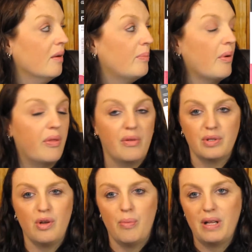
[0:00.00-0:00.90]
both of
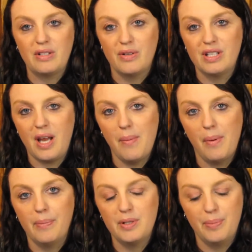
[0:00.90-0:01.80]
those coupons. So this came
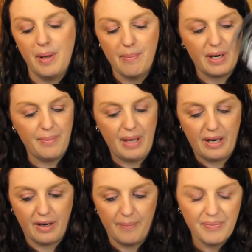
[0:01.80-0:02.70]
out to be a money
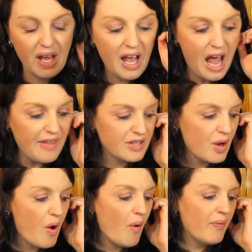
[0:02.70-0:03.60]
maker. And
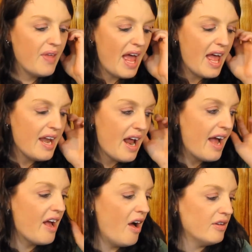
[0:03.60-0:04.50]
so then
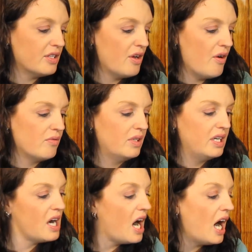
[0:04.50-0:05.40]
I also
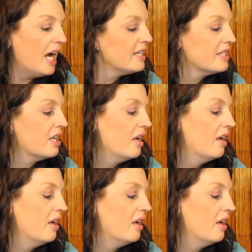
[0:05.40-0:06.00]
got,